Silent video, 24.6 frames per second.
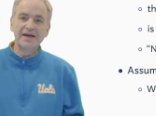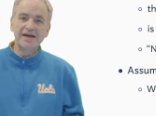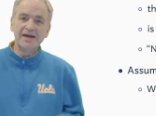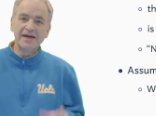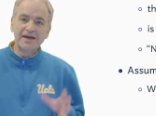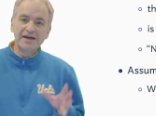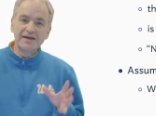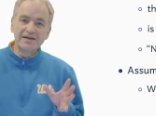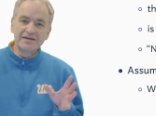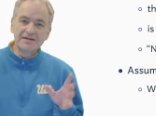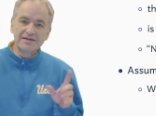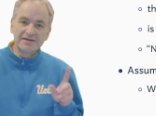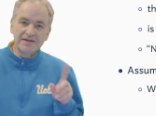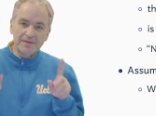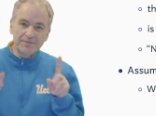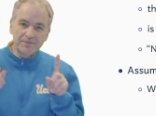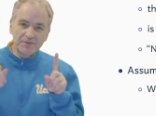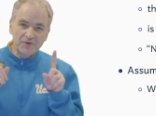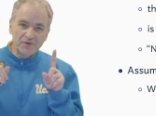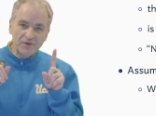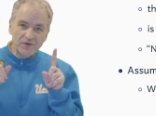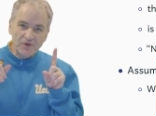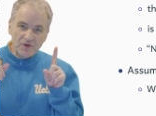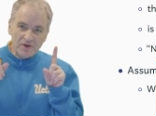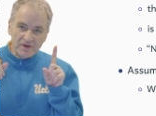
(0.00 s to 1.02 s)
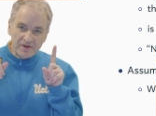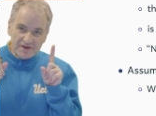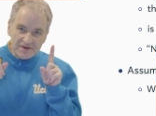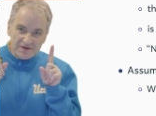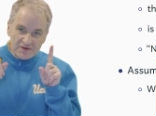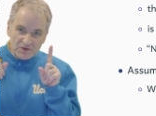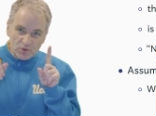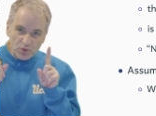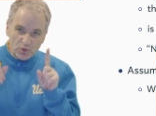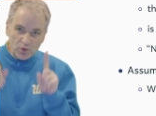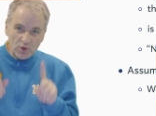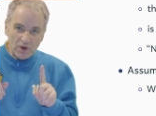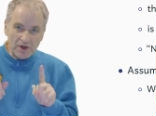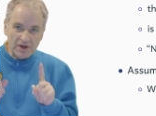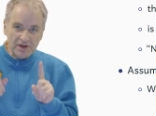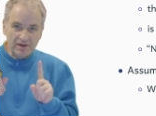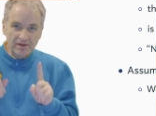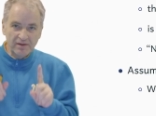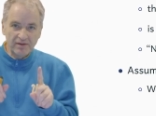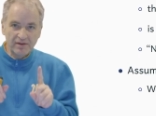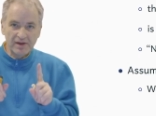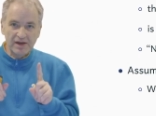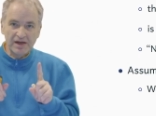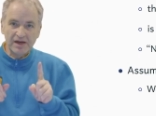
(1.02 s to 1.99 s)
except for this one
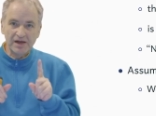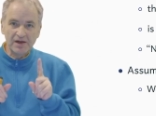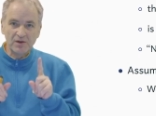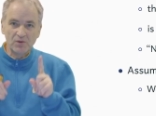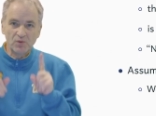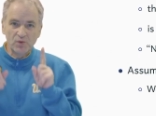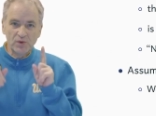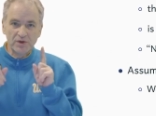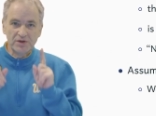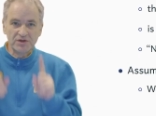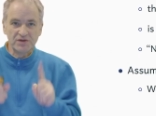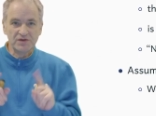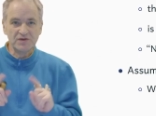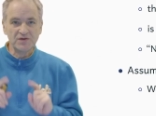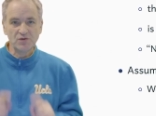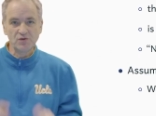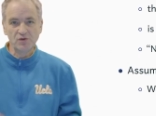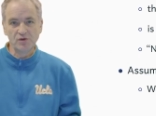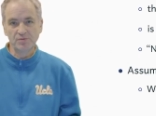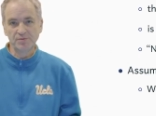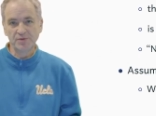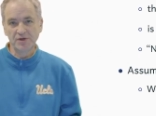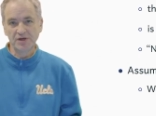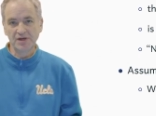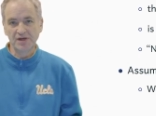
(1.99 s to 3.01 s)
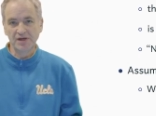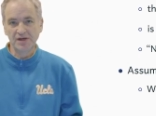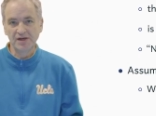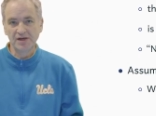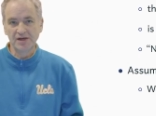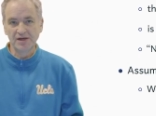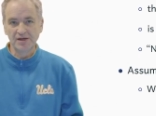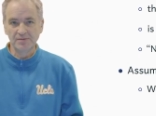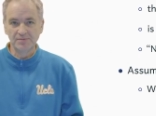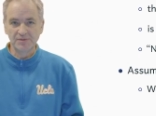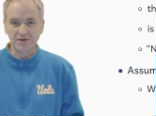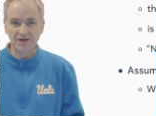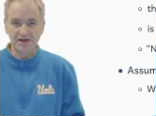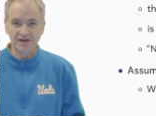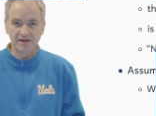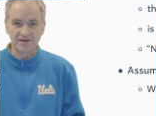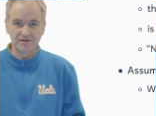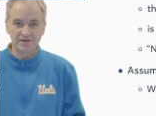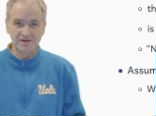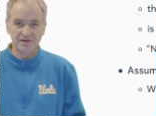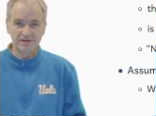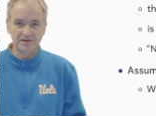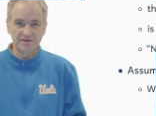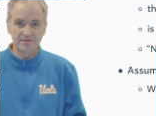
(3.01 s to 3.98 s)
thing, which is corporate income
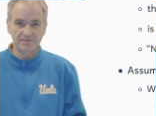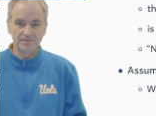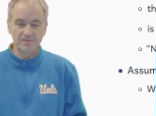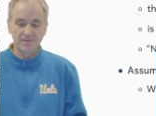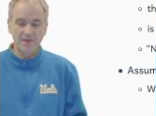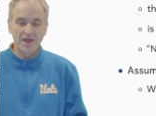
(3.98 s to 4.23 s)
taxes.